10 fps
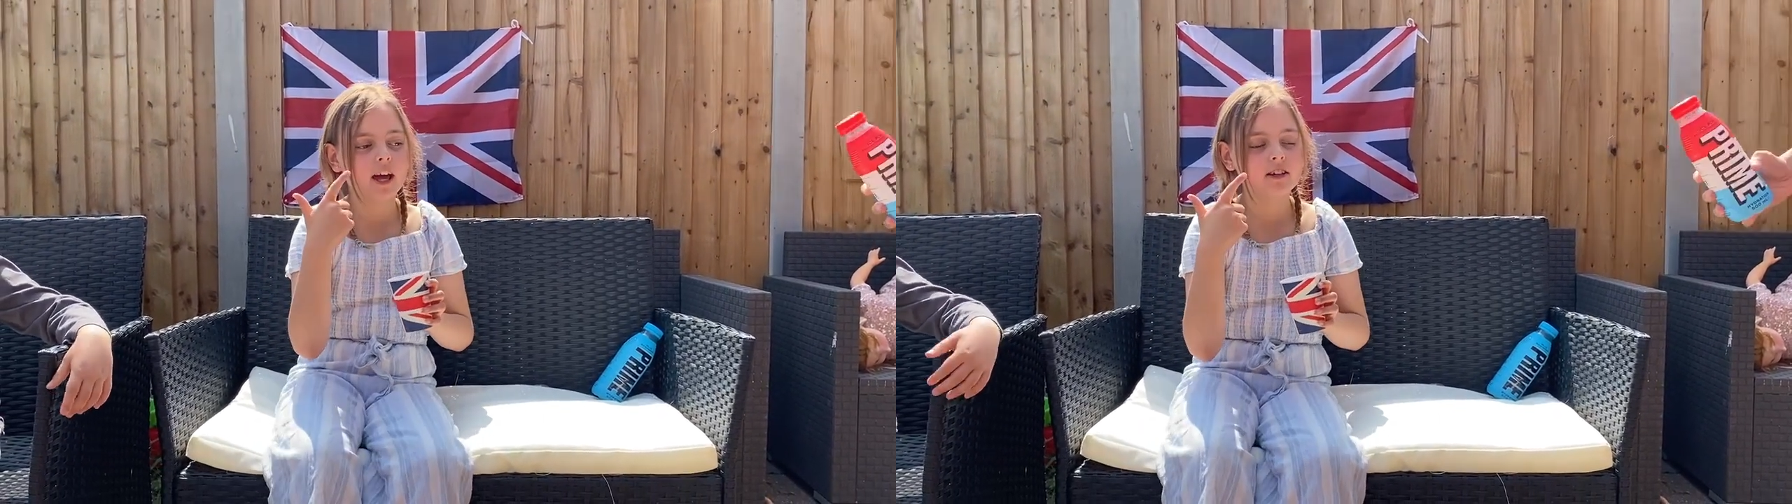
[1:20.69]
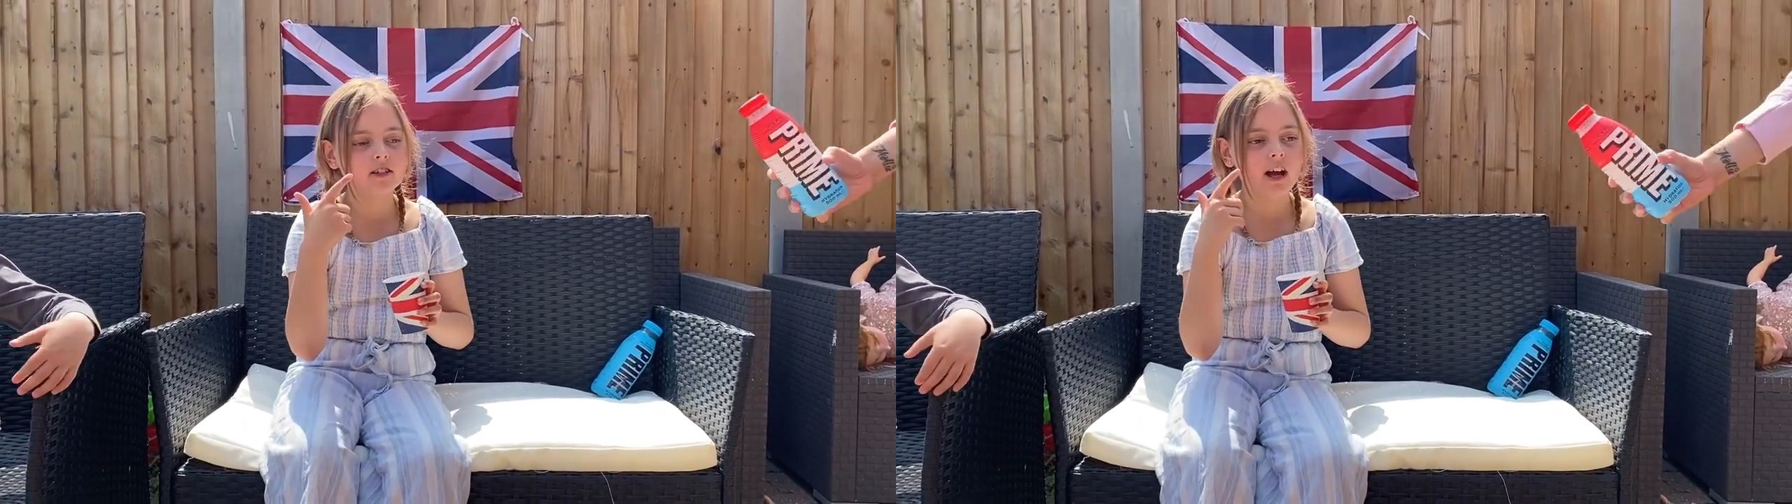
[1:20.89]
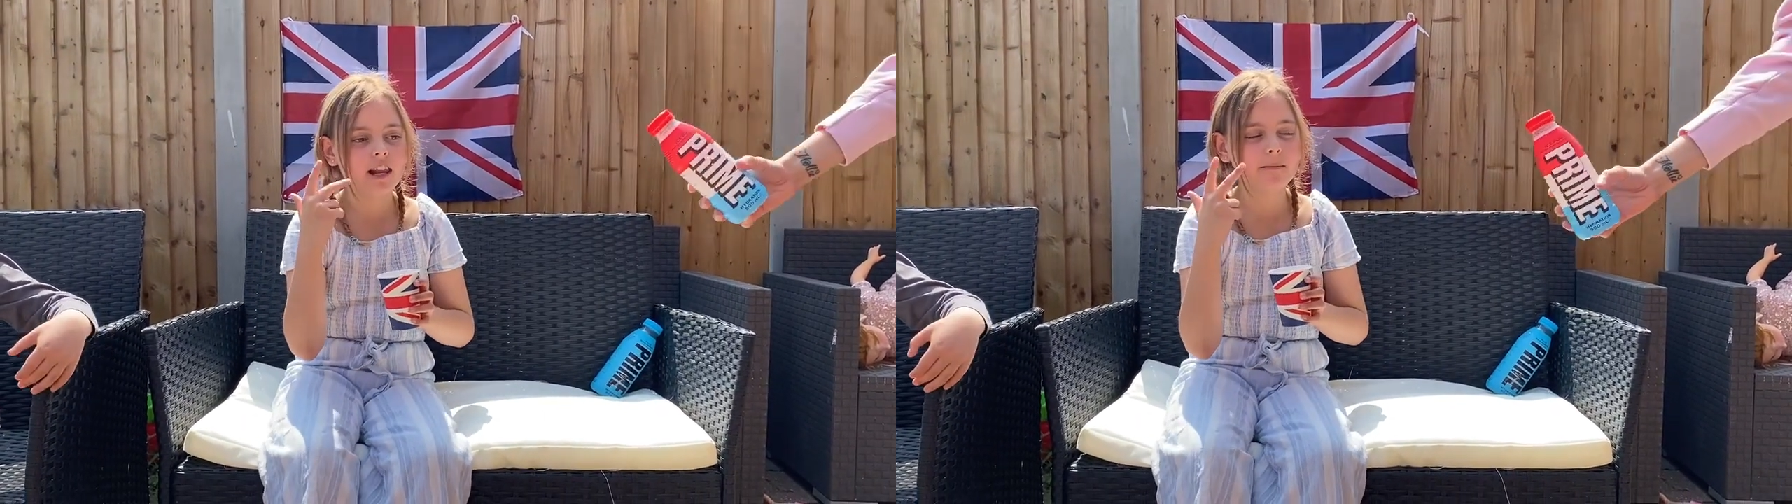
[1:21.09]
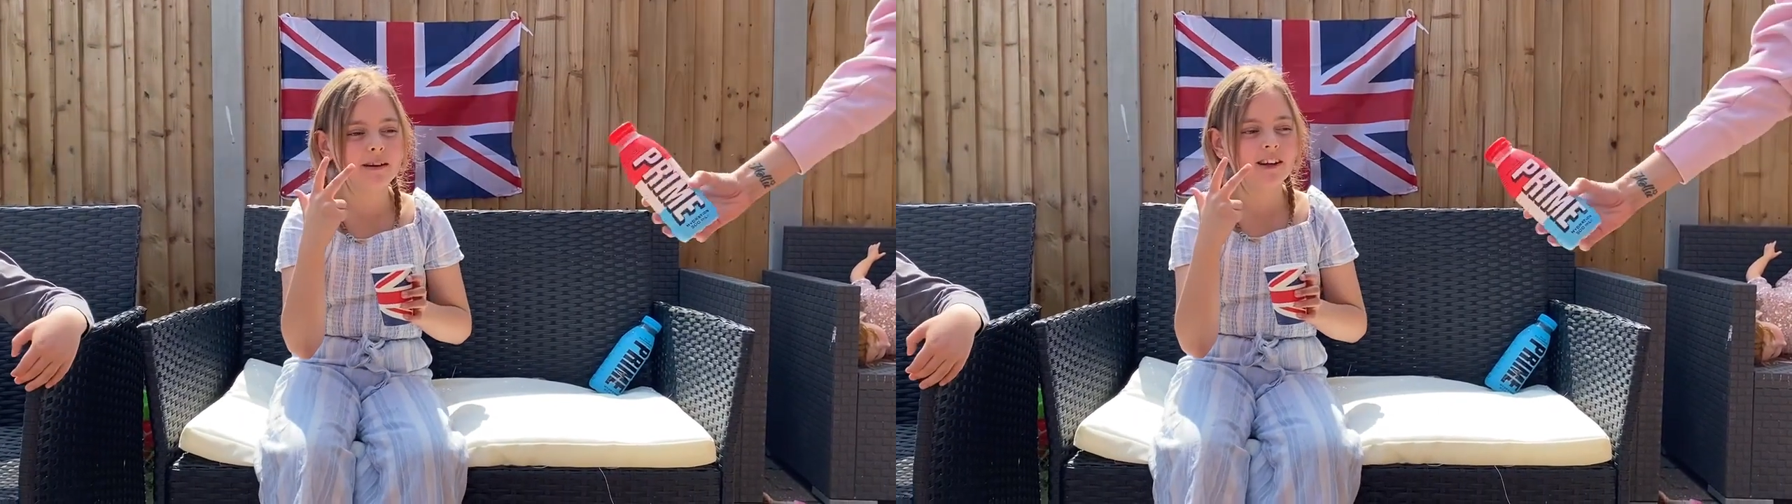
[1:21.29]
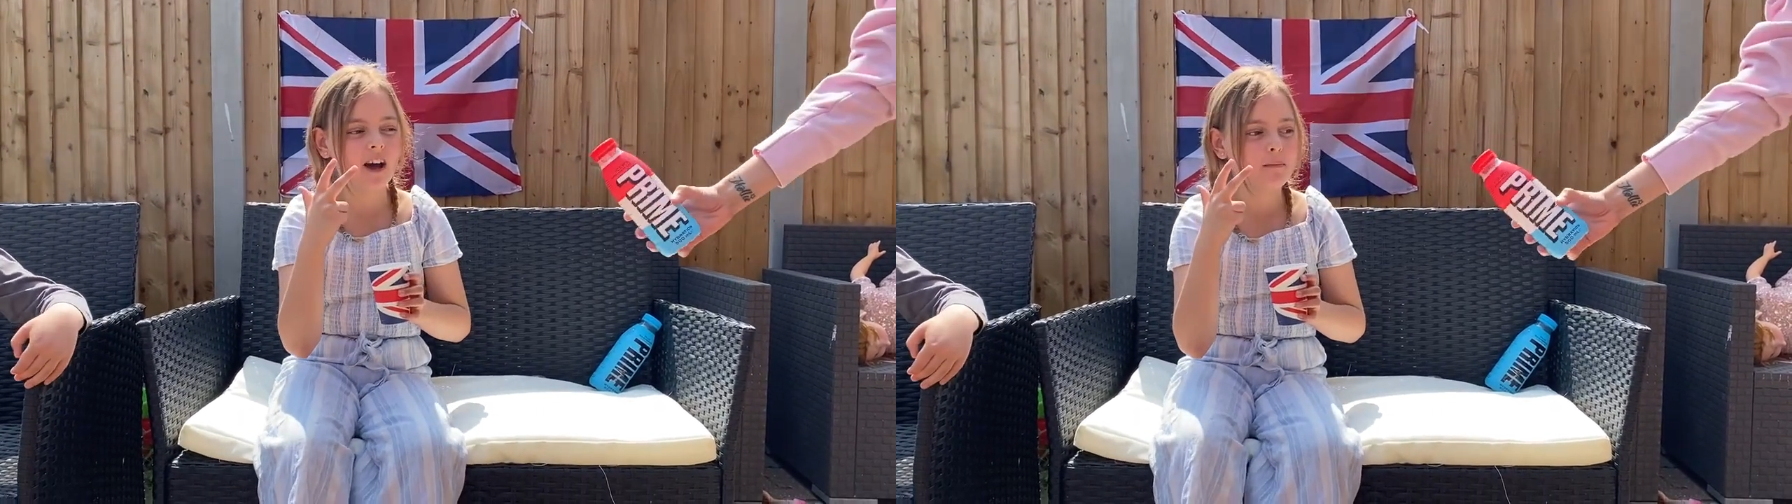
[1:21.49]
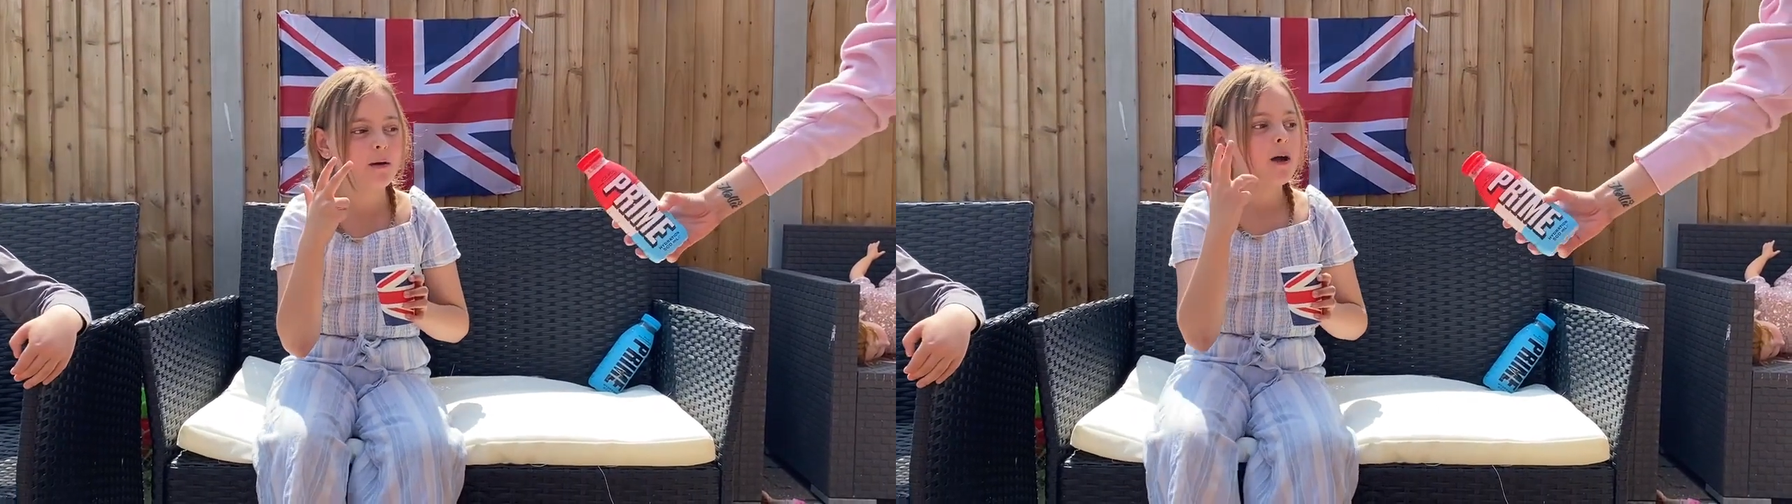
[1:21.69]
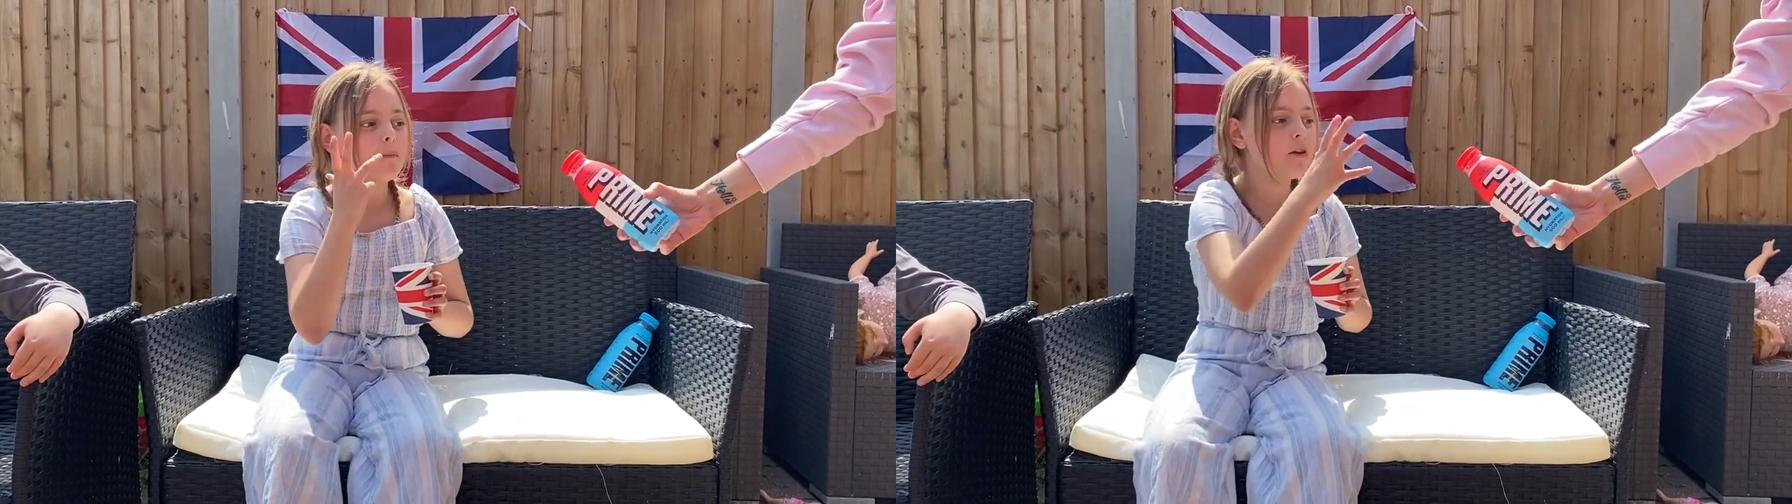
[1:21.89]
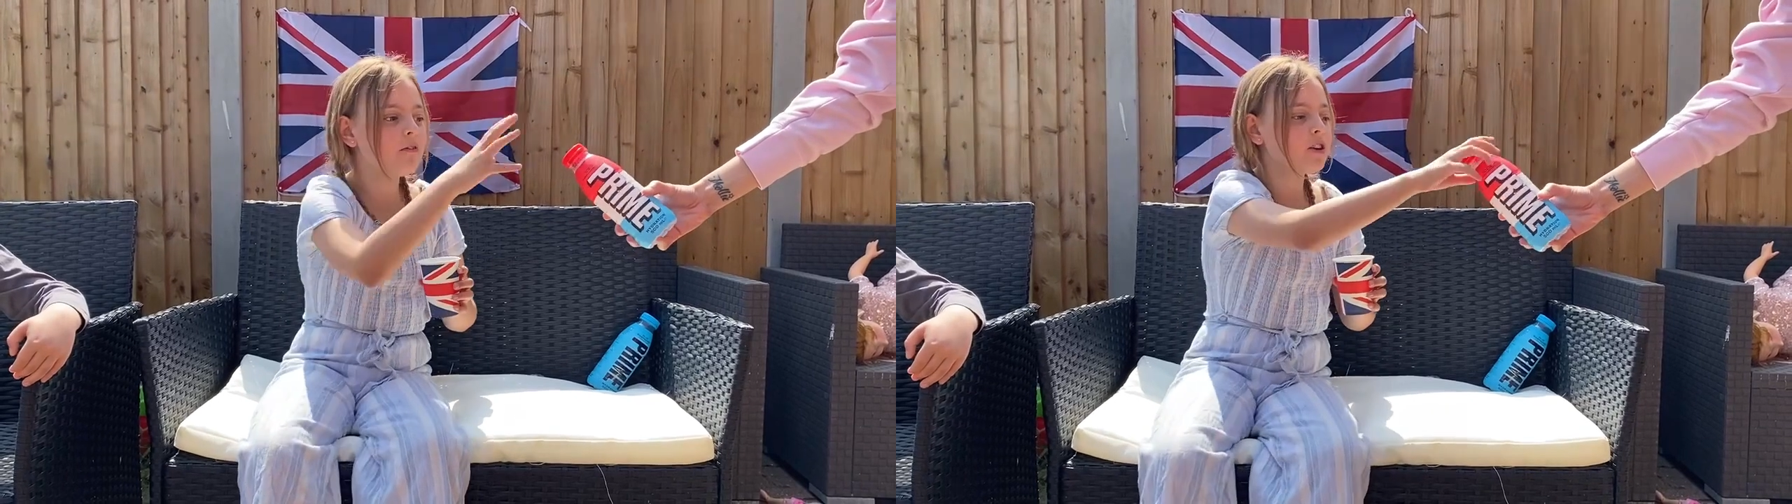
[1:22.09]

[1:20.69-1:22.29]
KSI, lemon and lime, blue